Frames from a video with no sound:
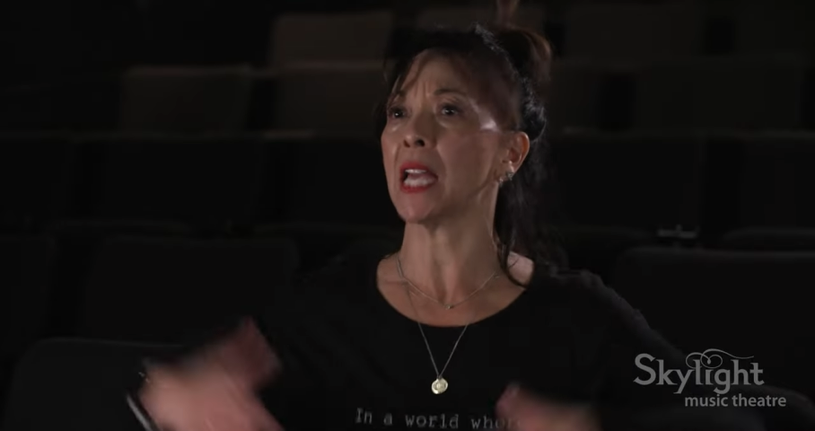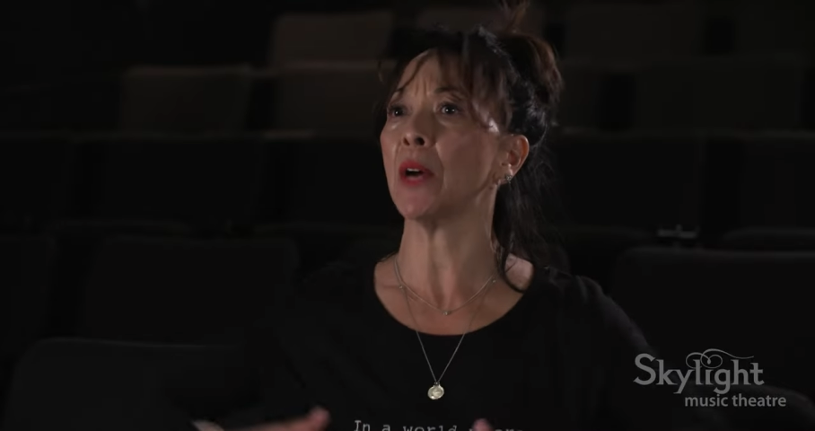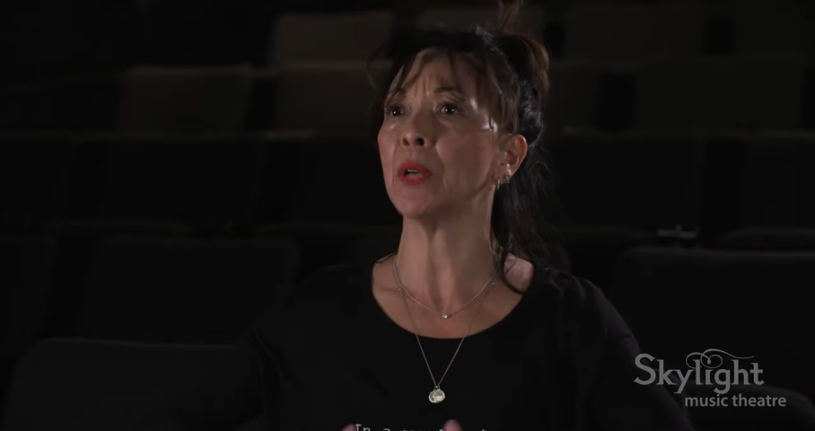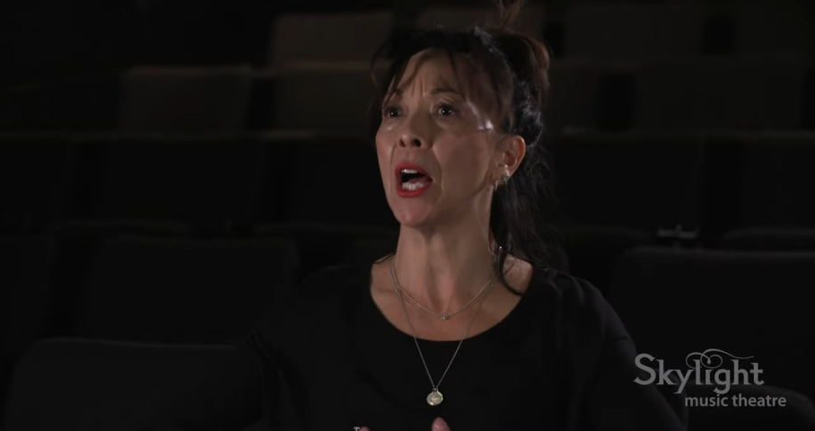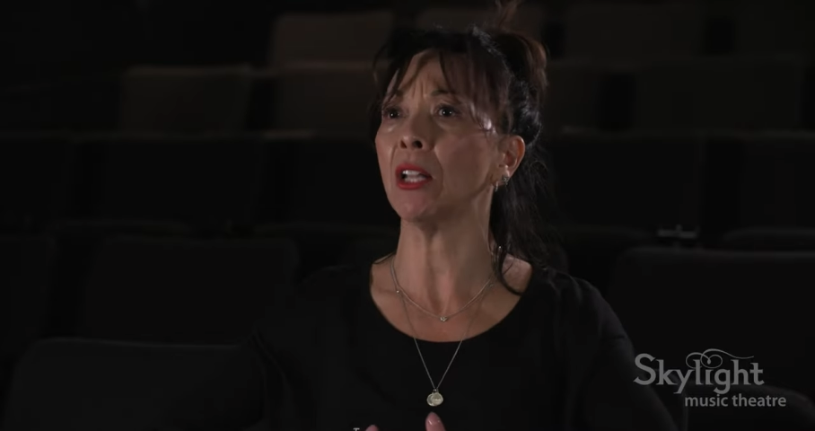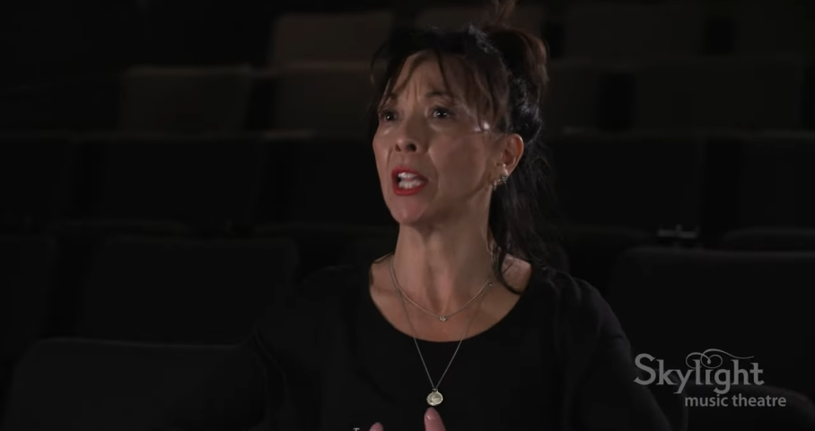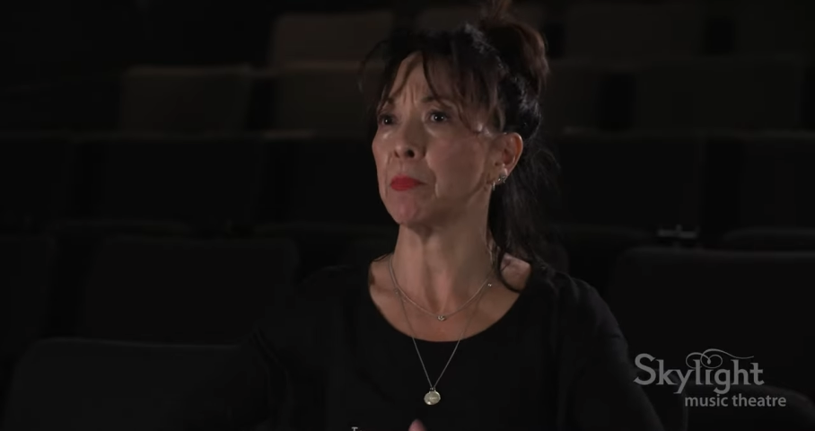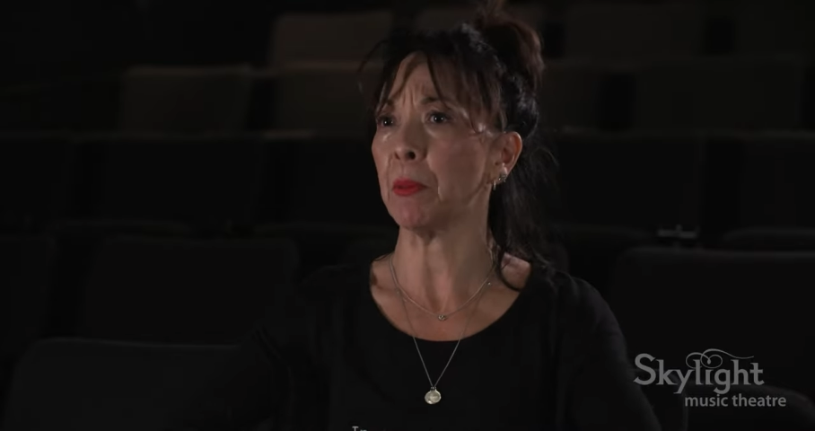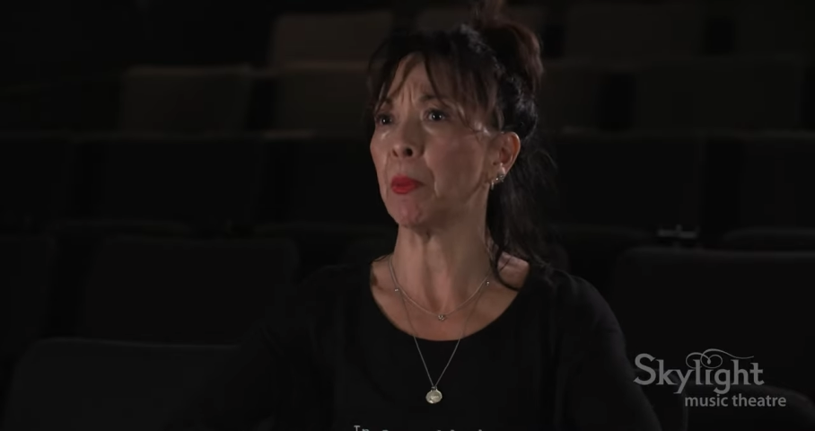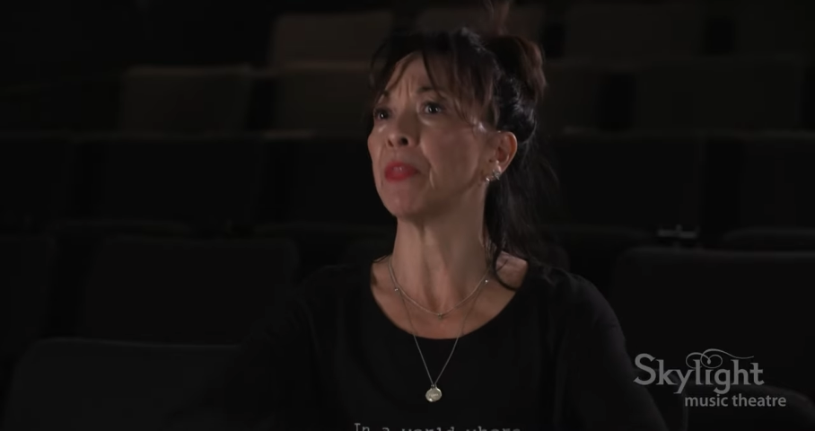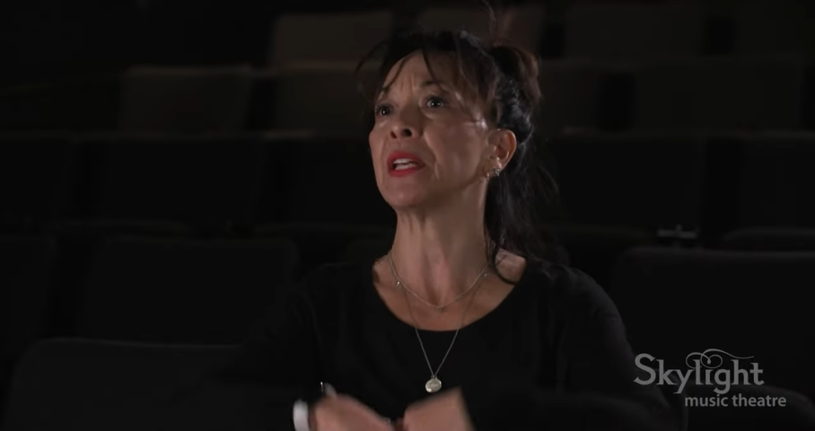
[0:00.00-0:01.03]
how a lot of
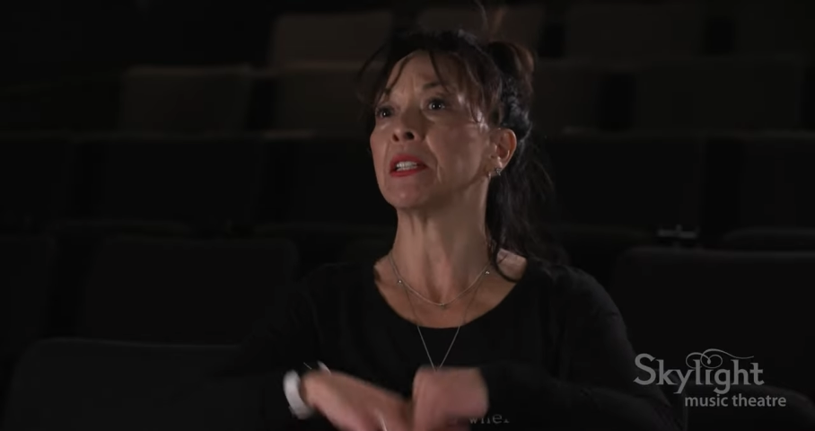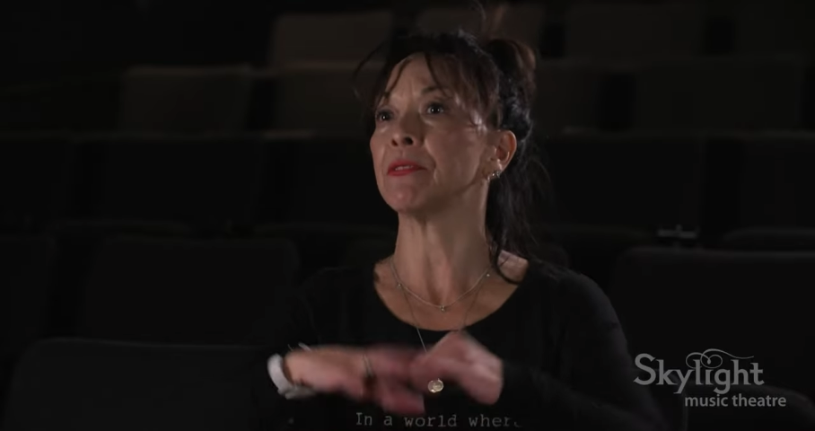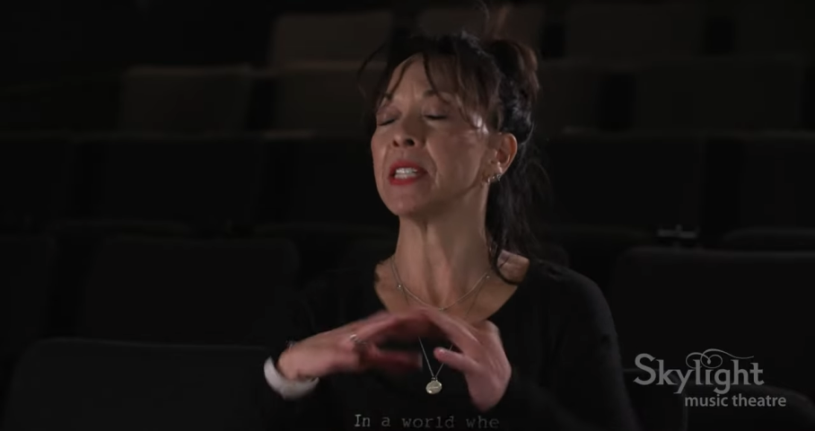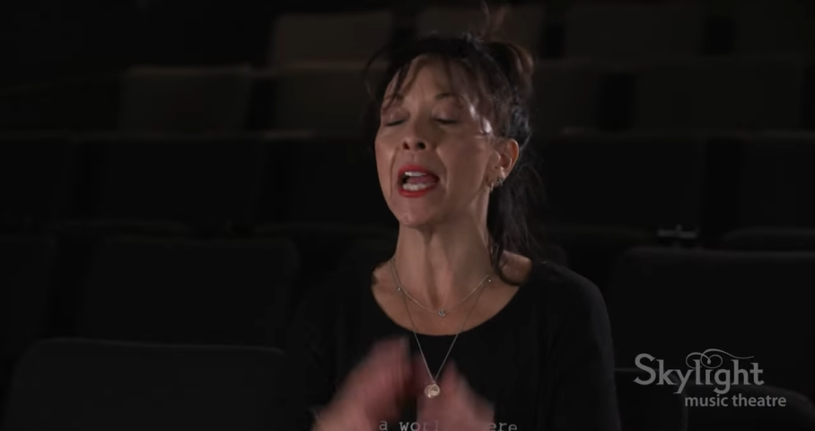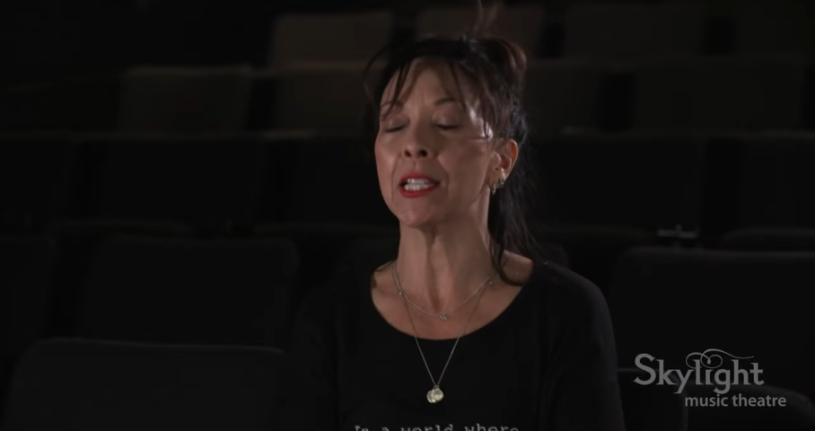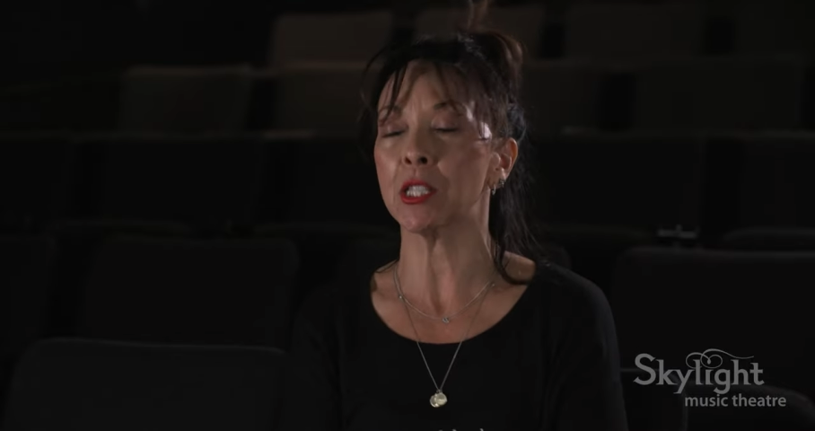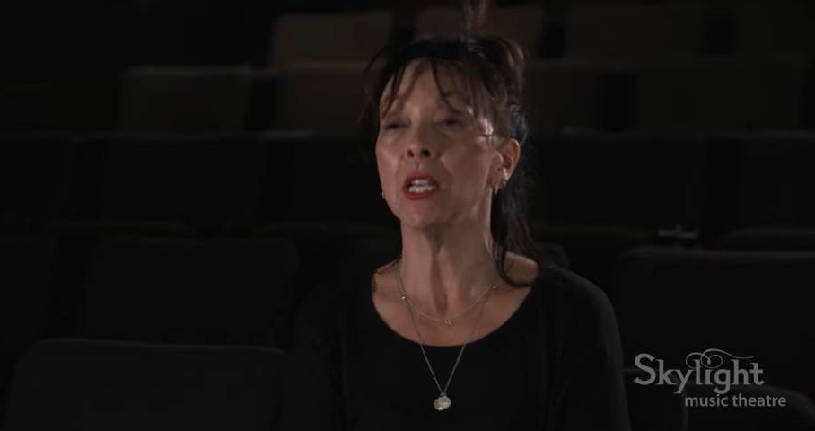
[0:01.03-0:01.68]
people think of dance.